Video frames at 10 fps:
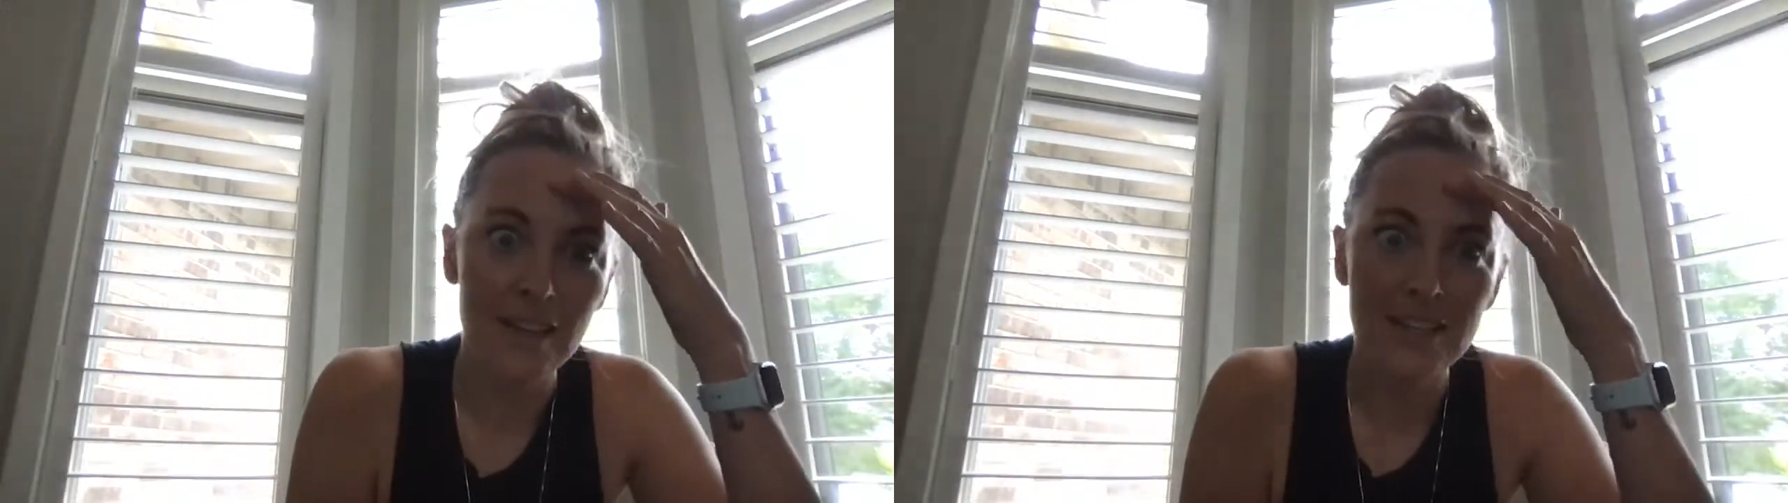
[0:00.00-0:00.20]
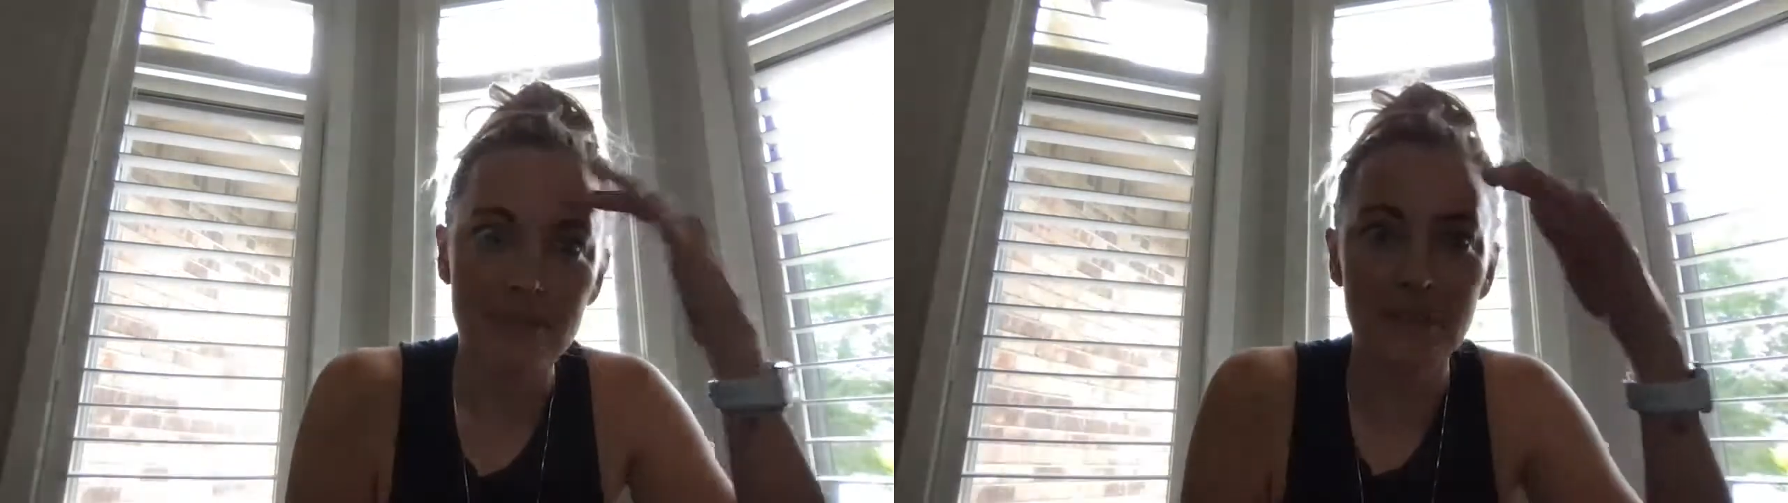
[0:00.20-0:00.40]

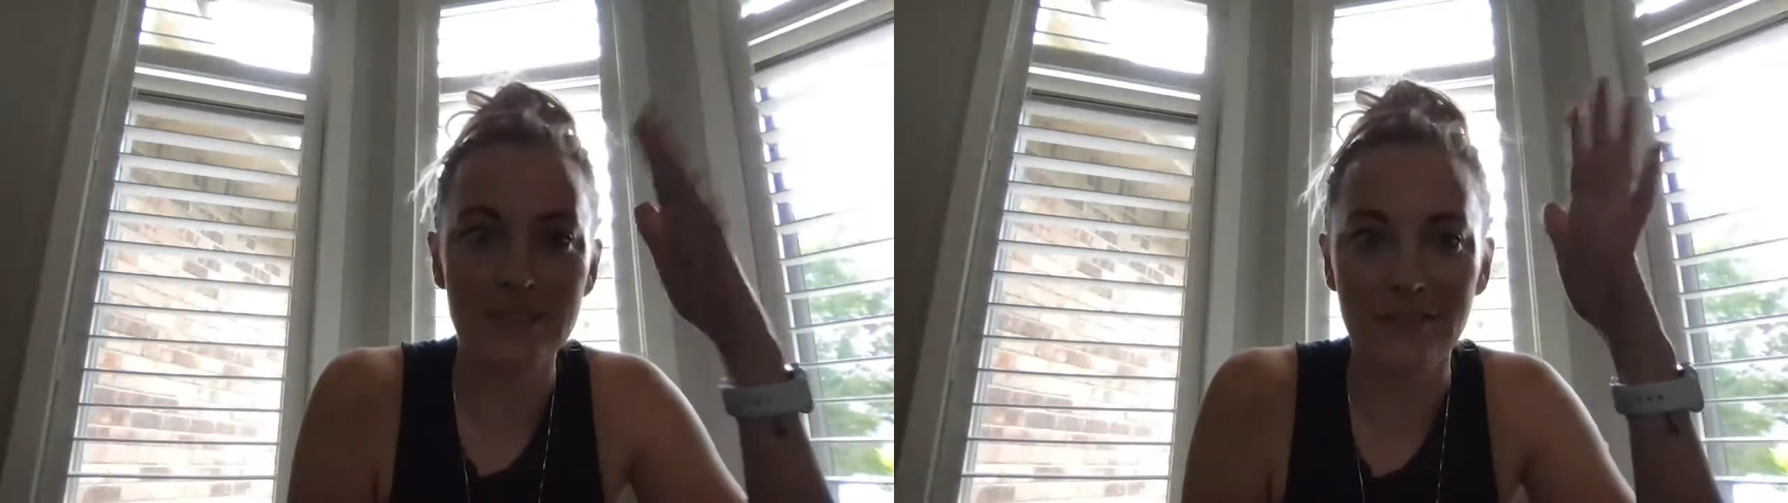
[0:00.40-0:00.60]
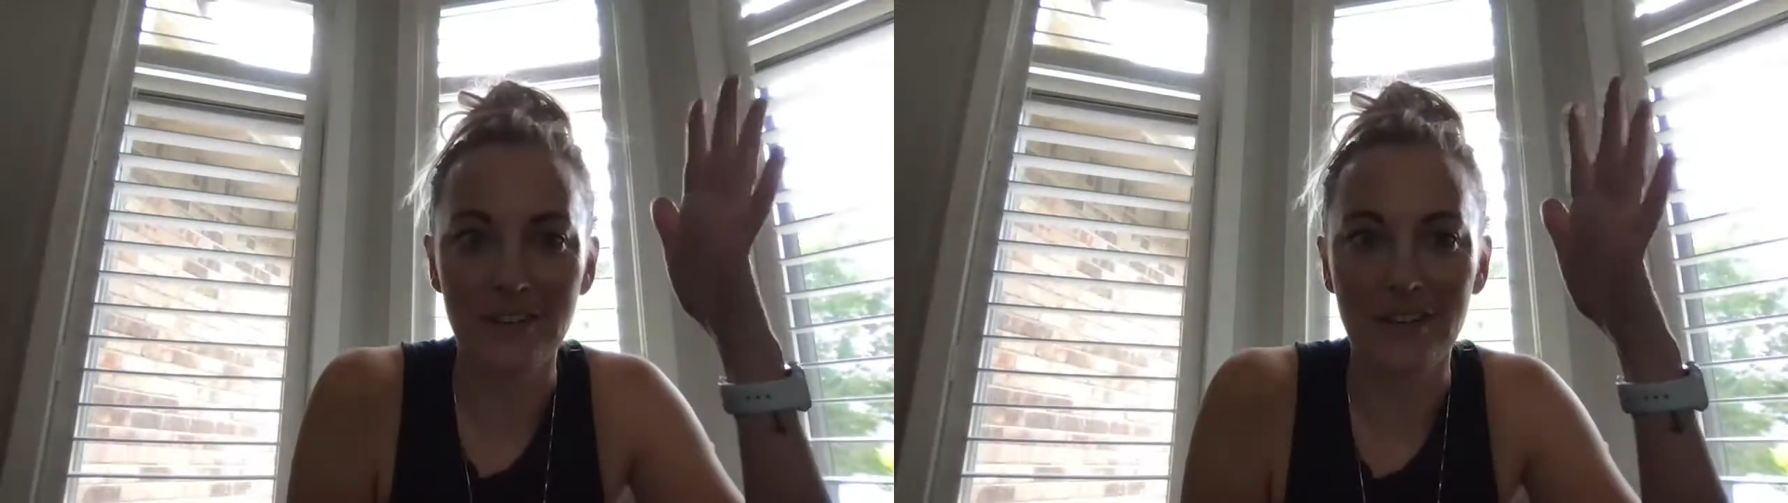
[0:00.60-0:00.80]

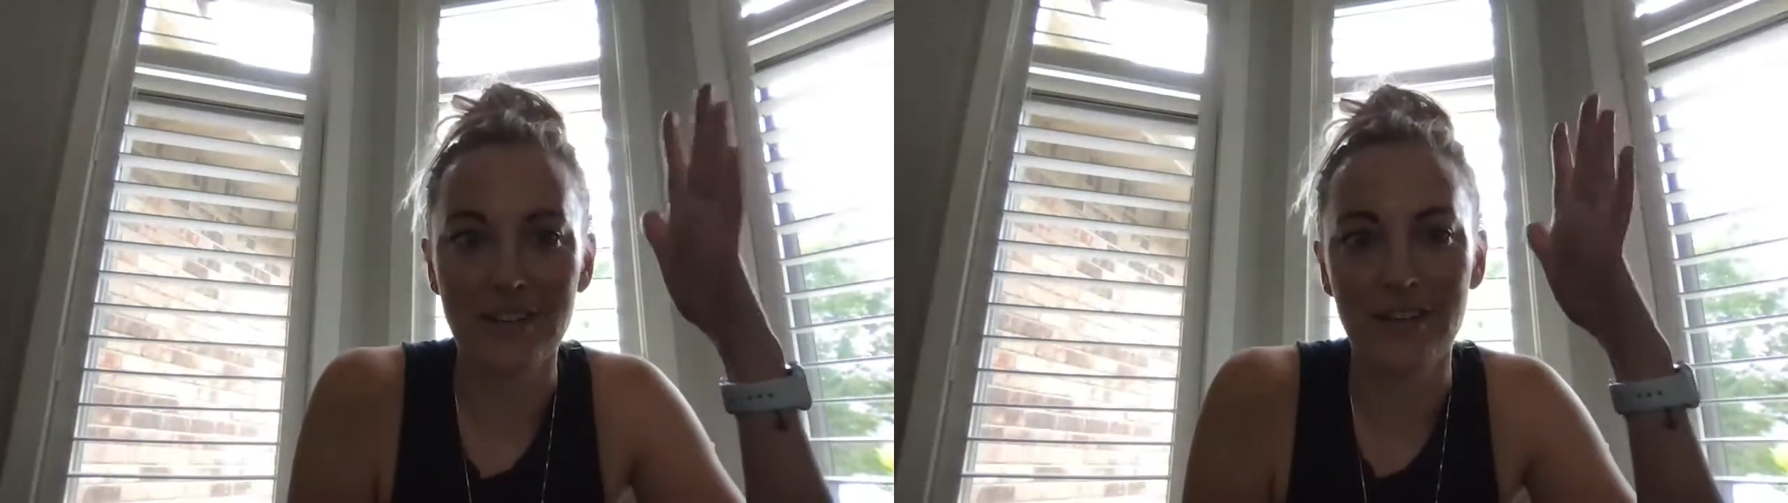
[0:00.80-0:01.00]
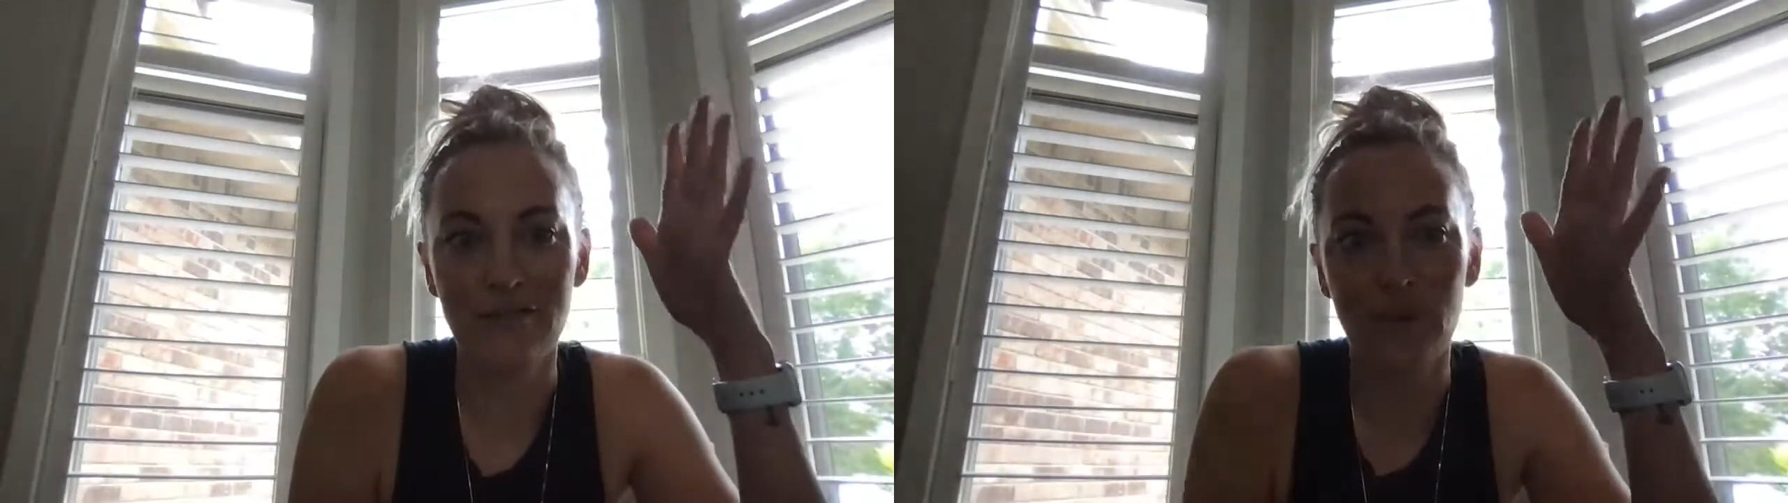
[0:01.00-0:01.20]

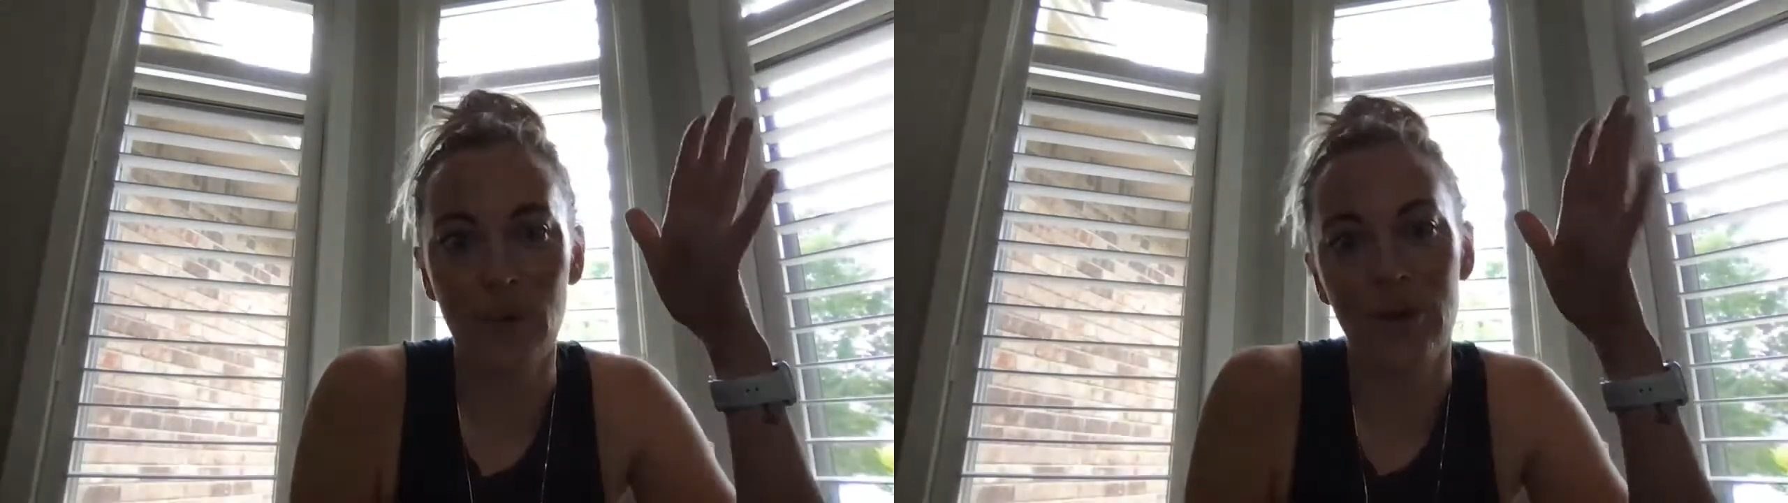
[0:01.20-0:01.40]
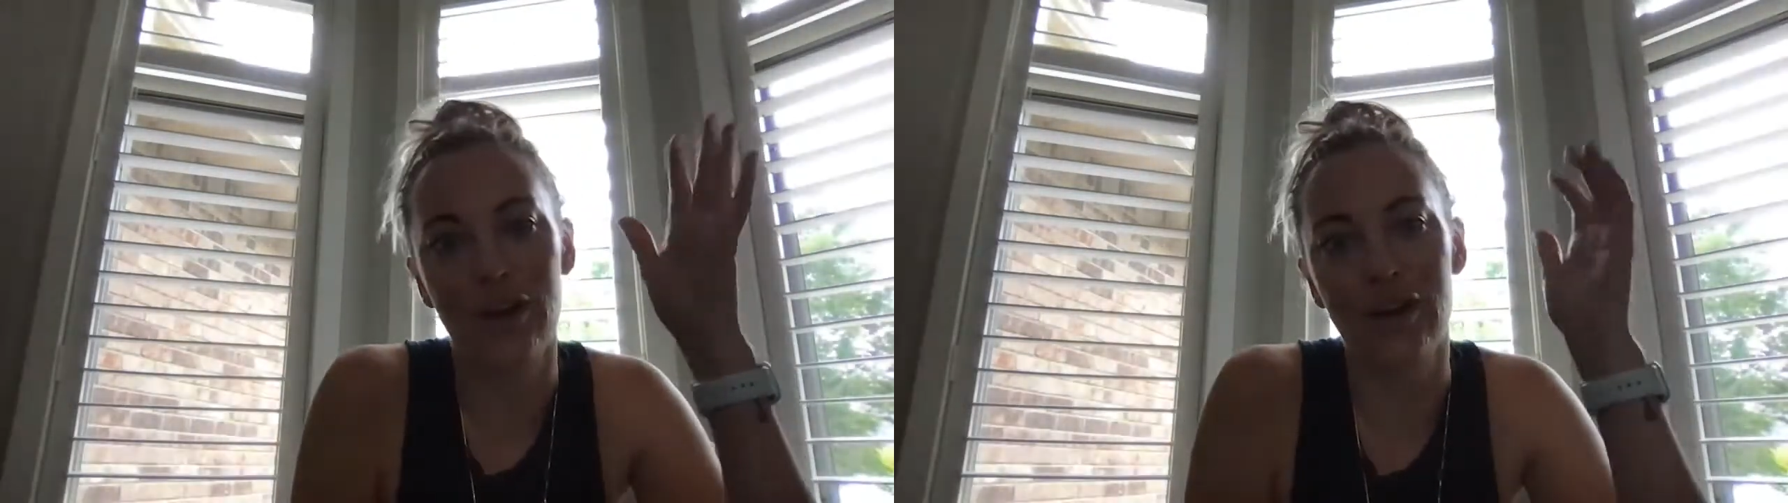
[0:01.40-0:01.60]
specifically
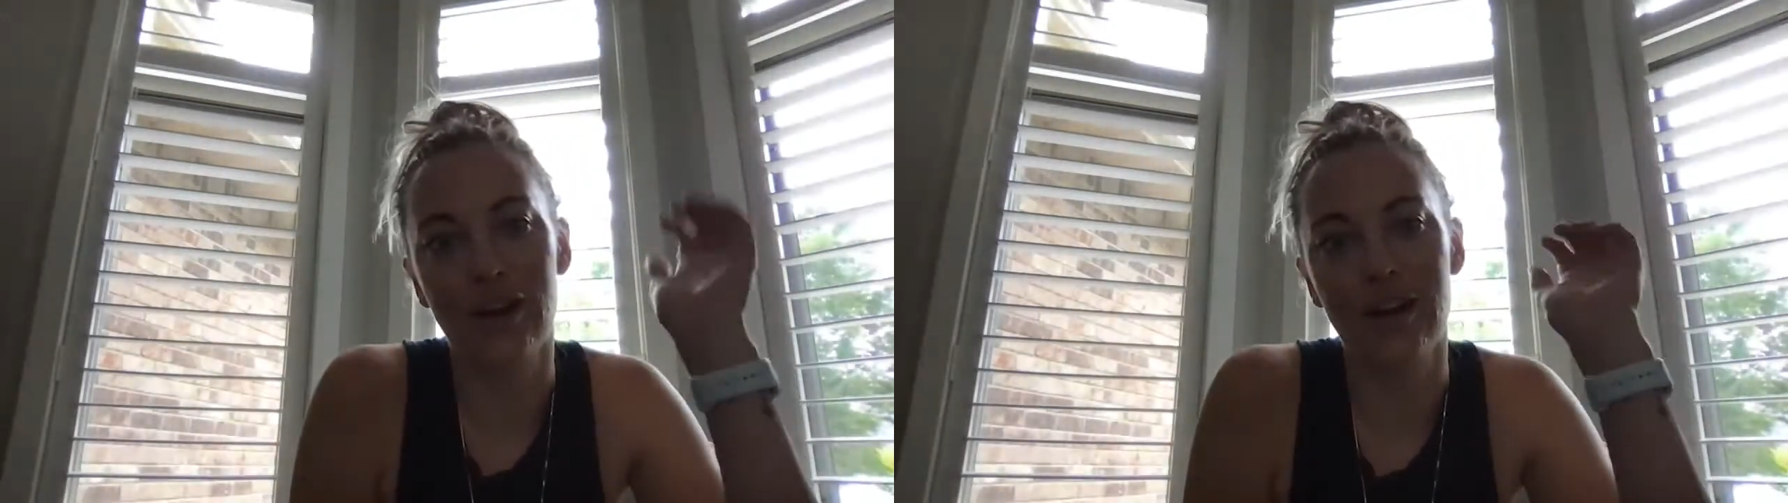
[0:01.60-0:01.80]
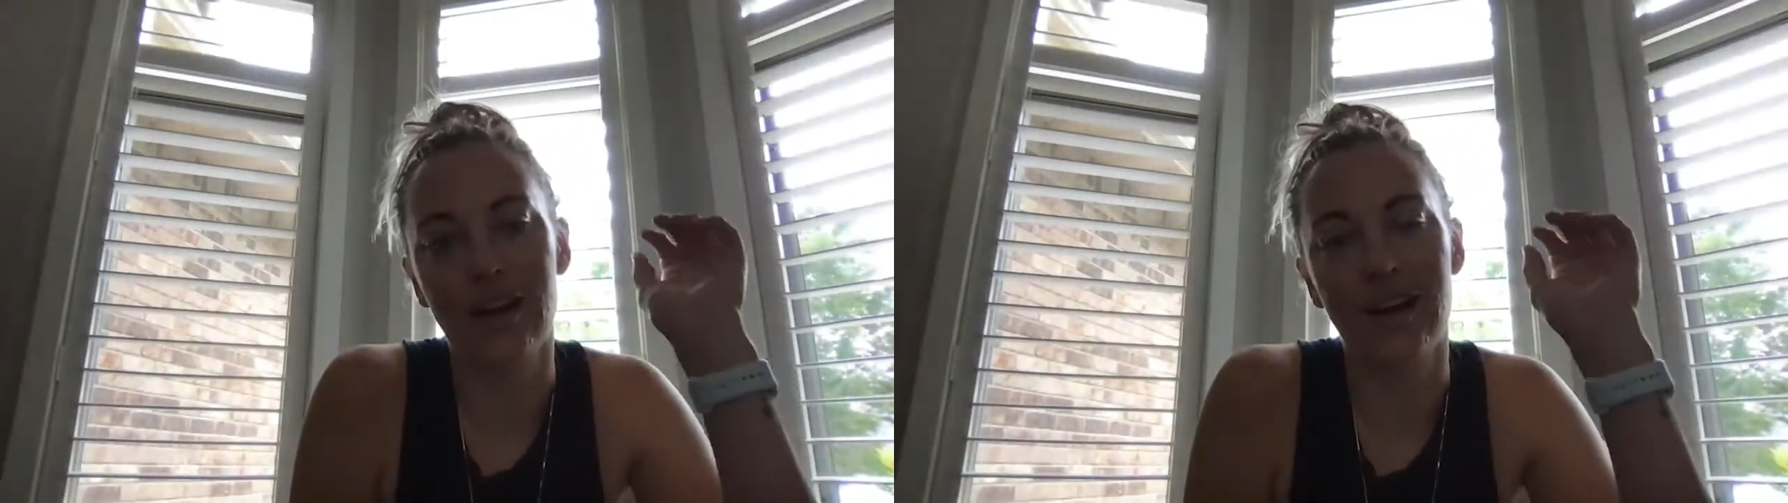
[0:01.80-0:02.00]
for